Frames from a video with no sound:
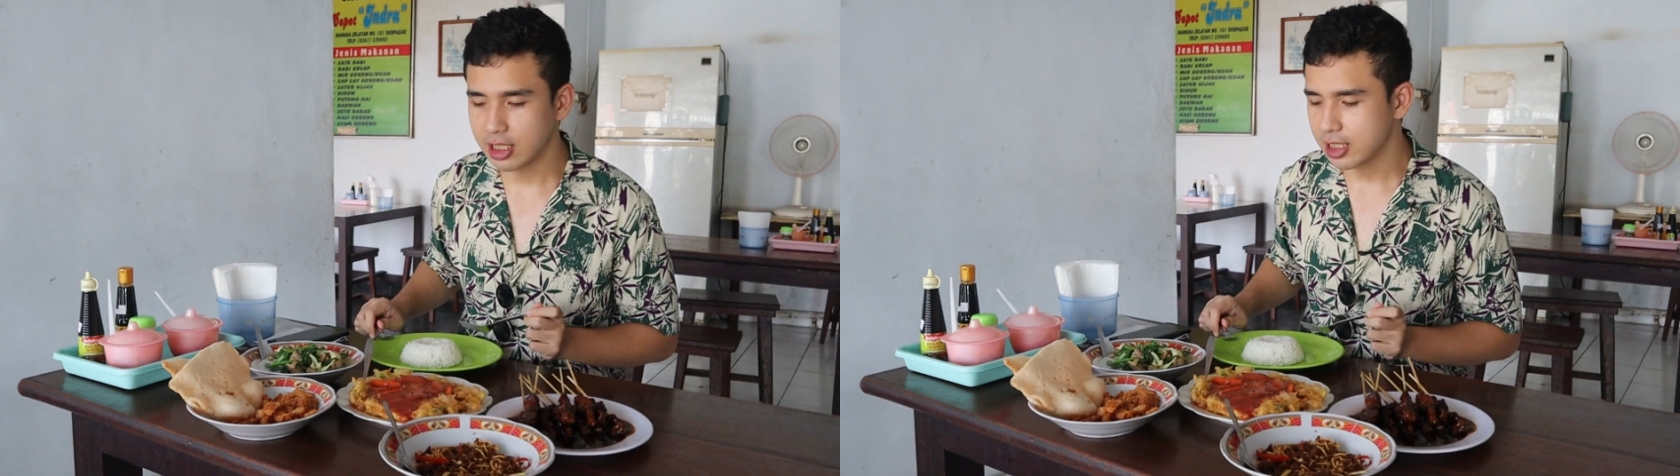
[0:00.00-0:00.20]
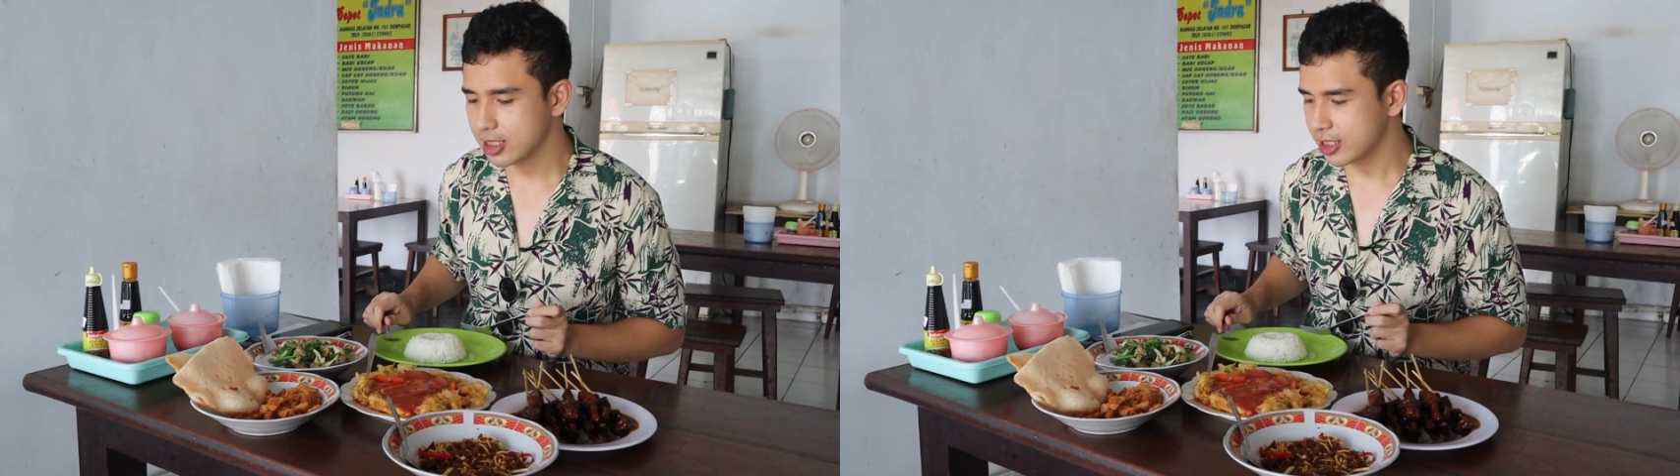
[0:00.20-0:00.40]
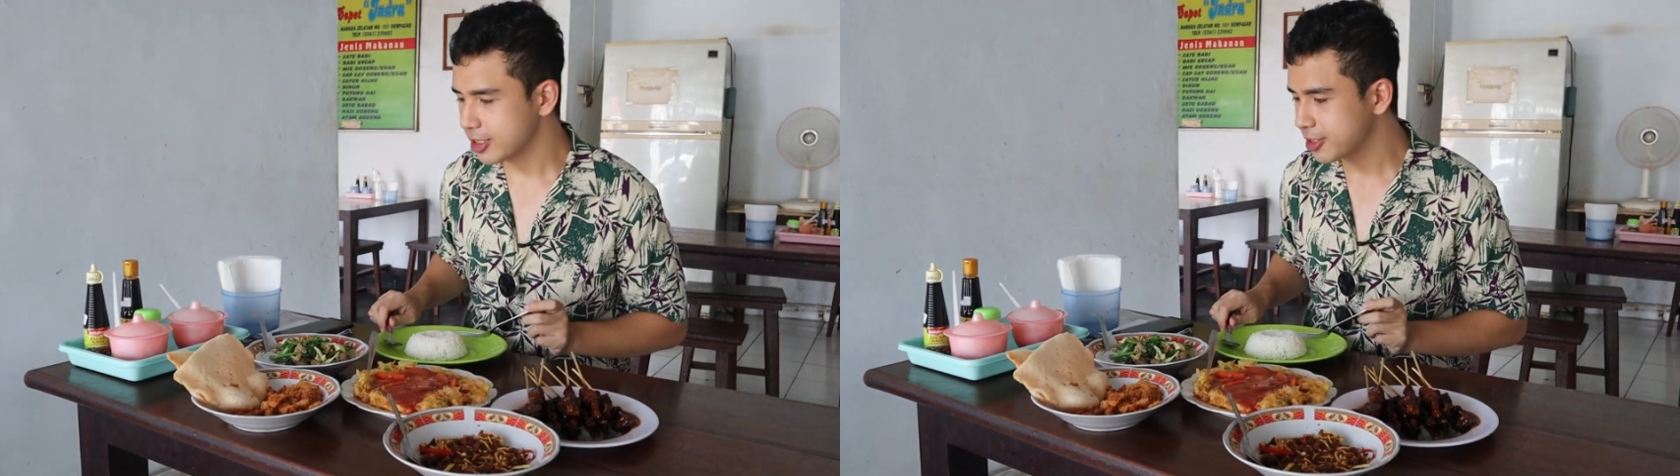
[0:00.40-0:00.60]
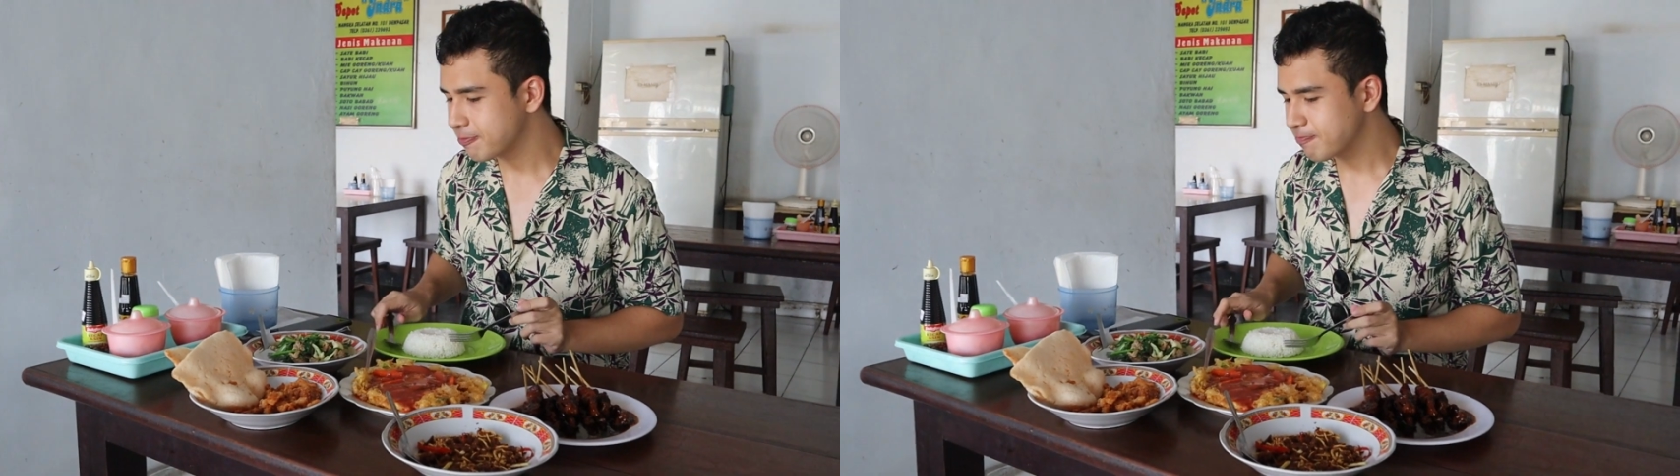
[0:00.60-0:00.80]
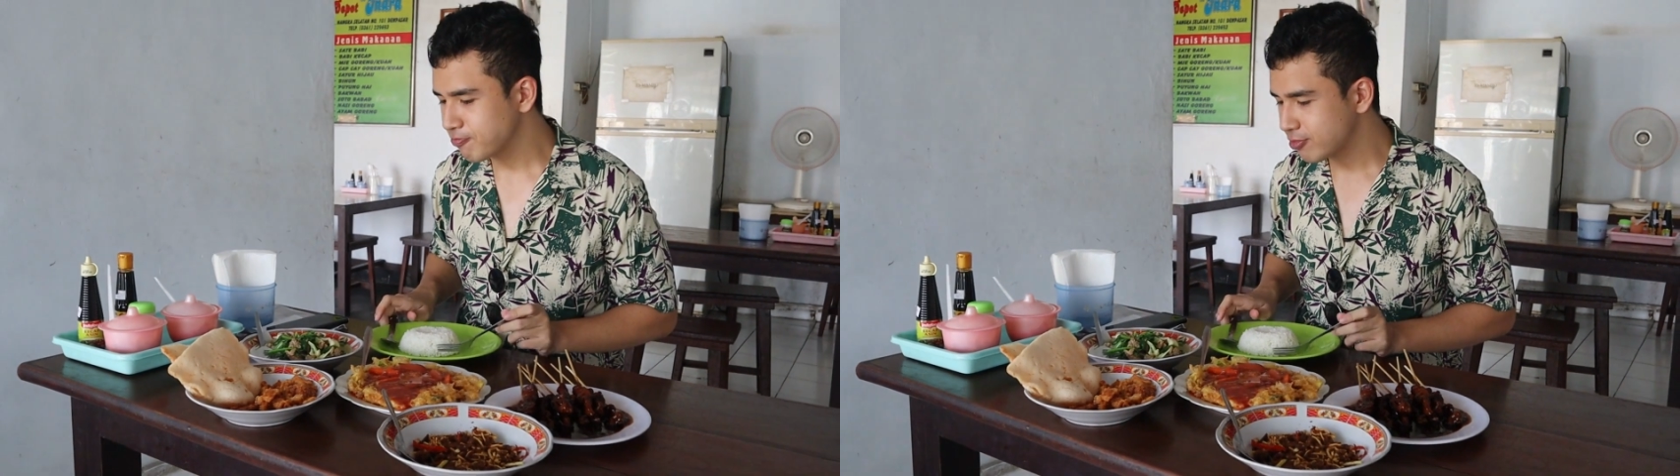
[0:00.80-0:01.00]
delicious,
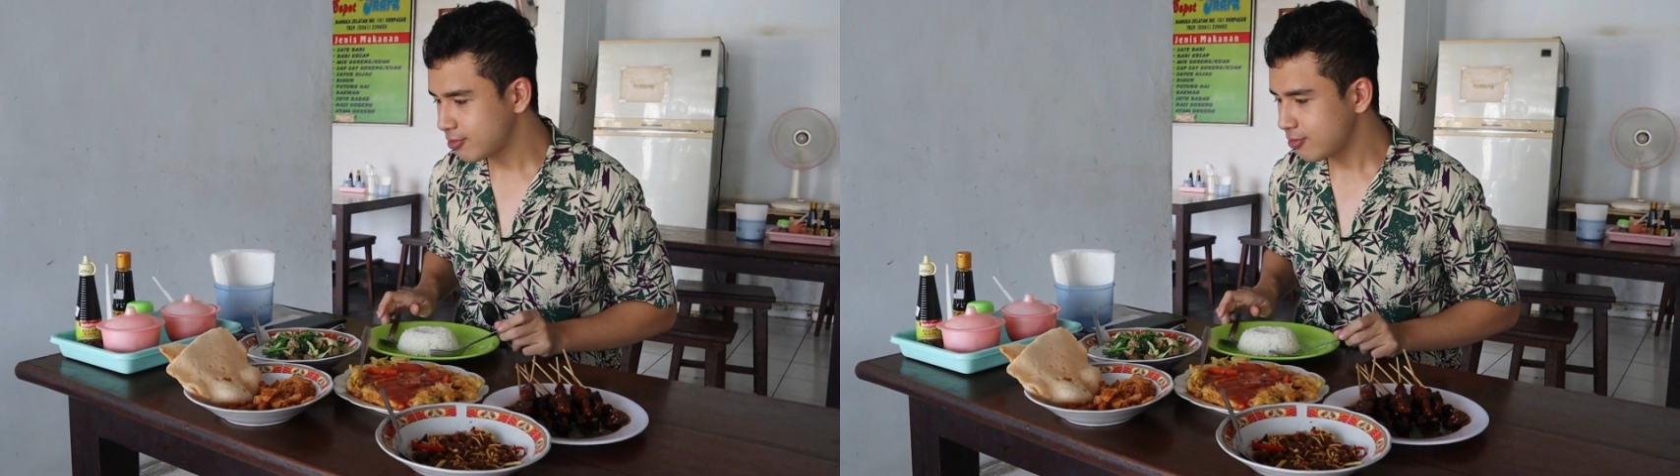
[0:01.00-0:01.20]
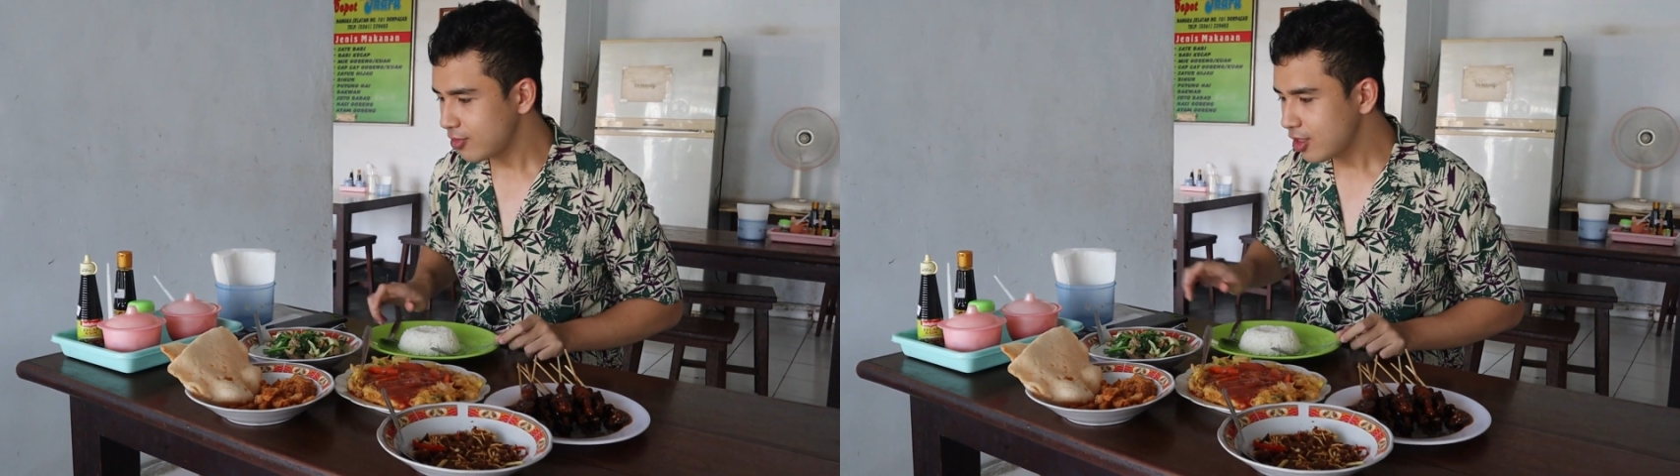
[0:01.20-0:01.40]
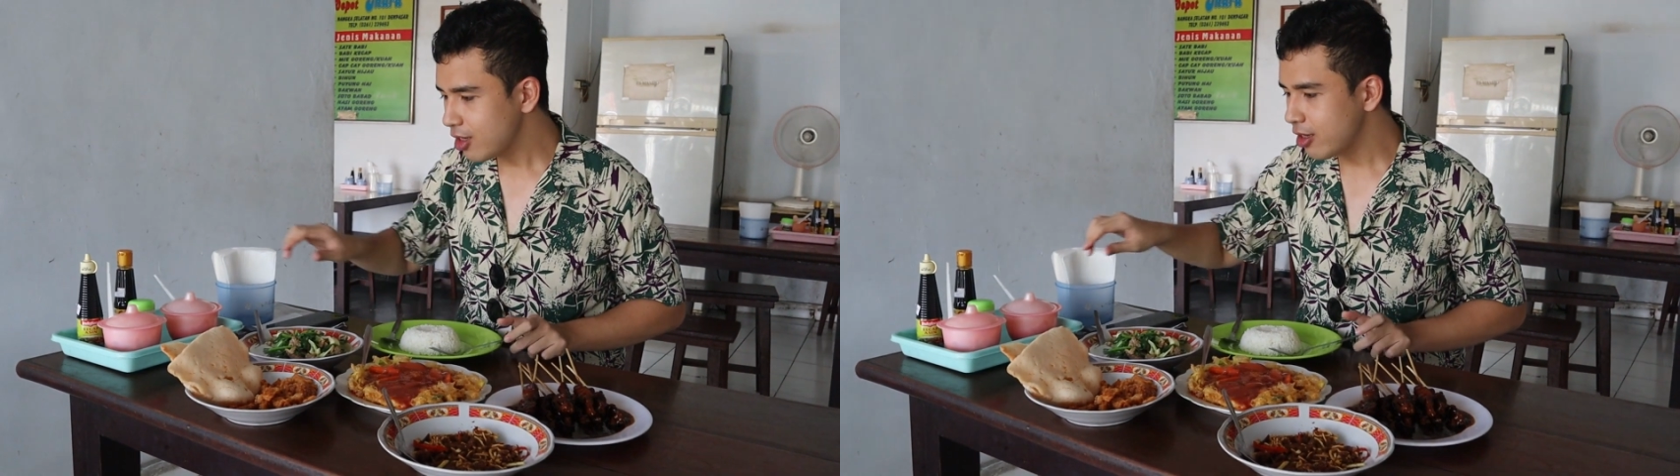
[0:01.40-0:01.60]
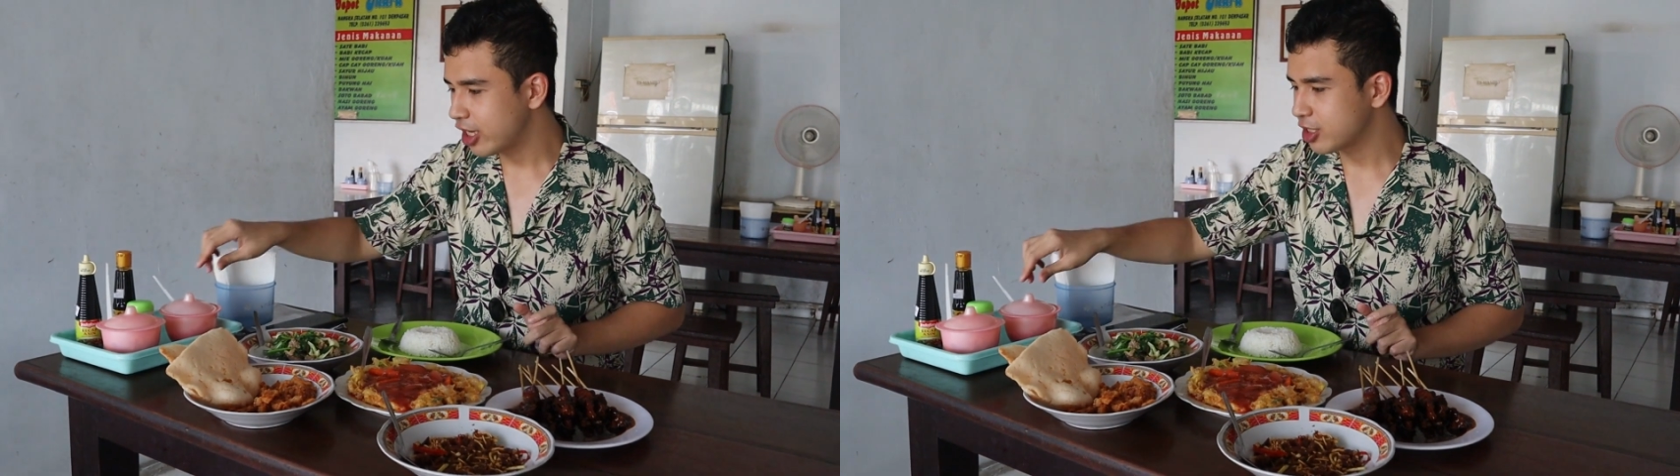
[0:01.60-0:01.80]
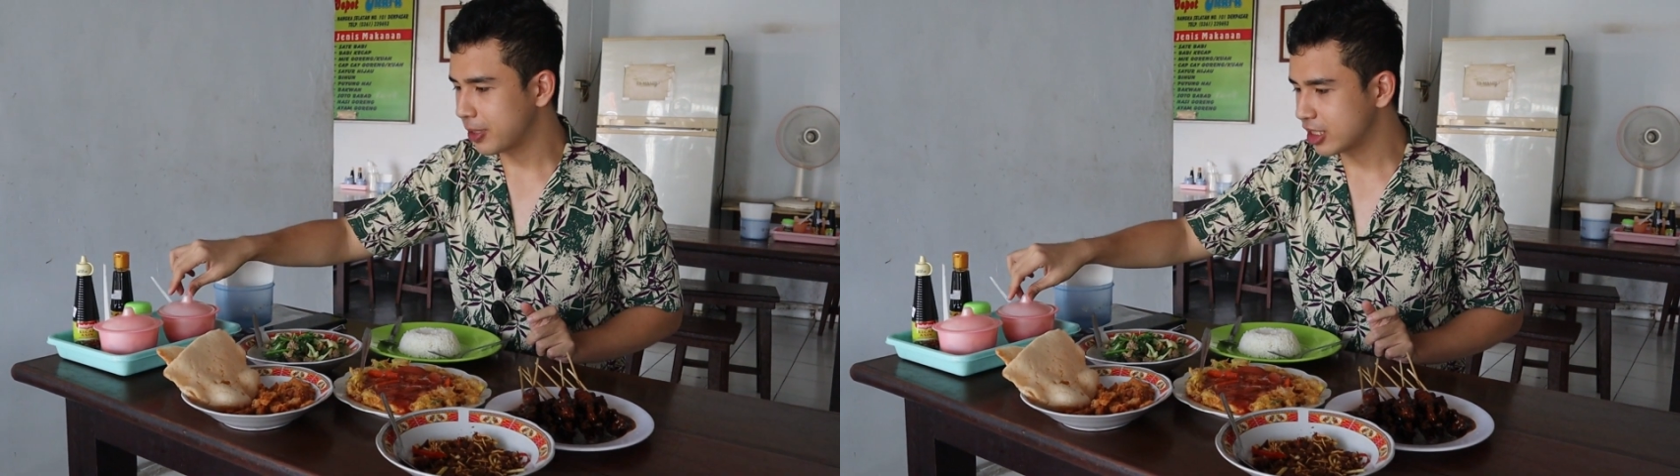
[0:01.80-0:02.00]

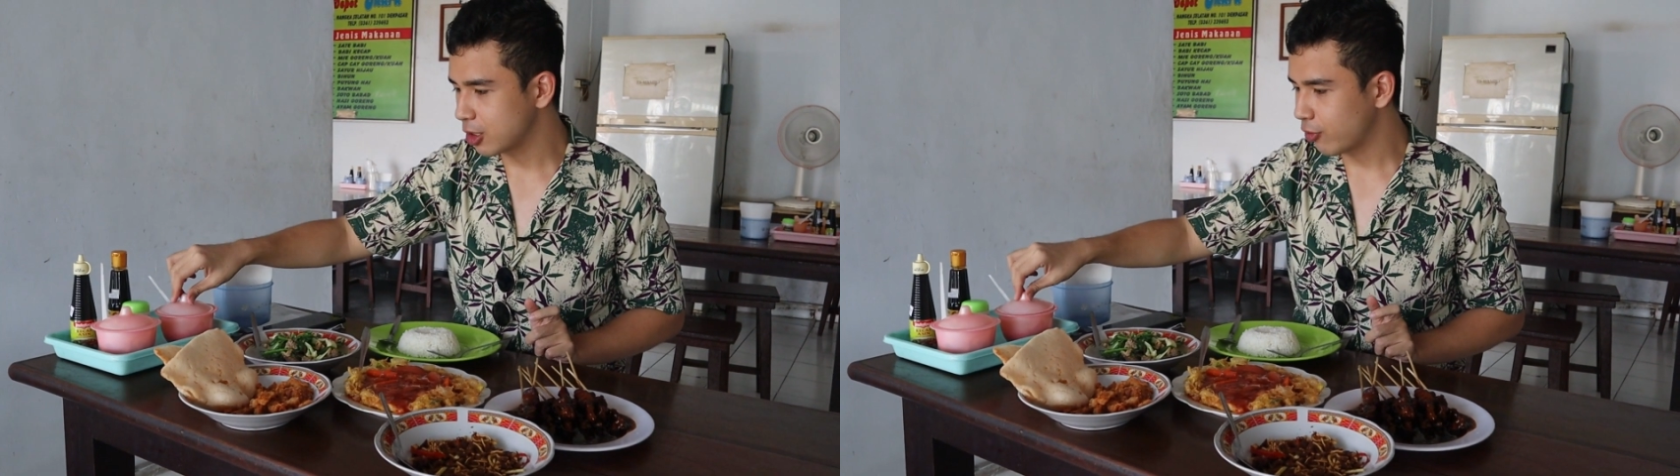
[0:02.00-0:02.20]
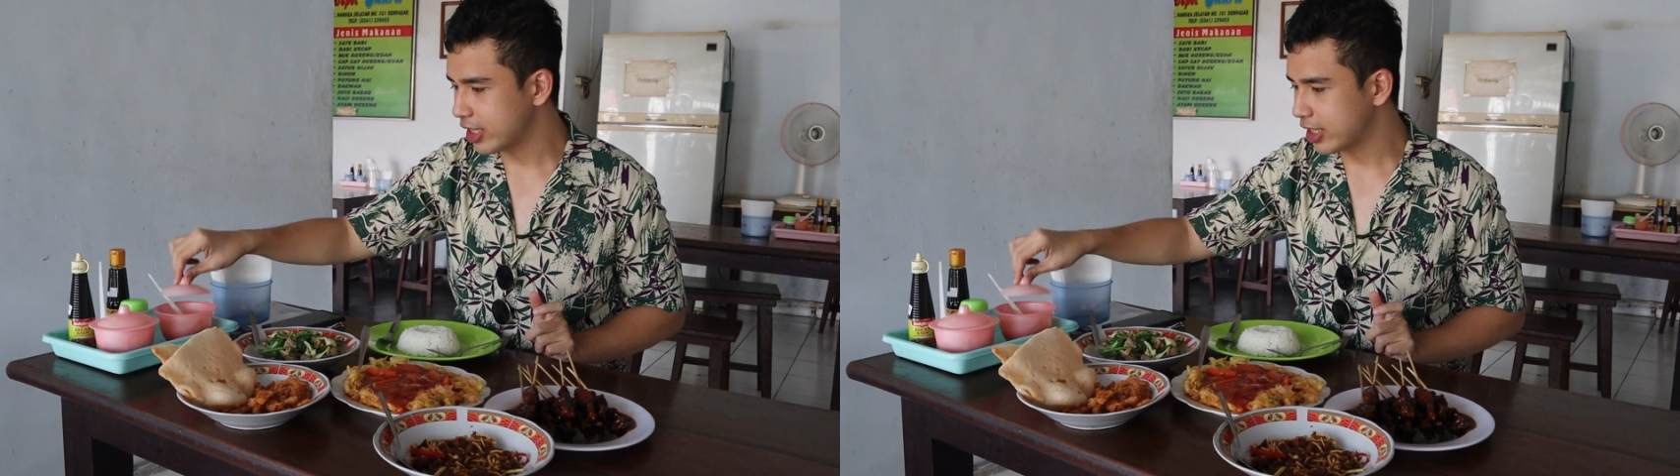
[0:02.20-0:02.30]
especially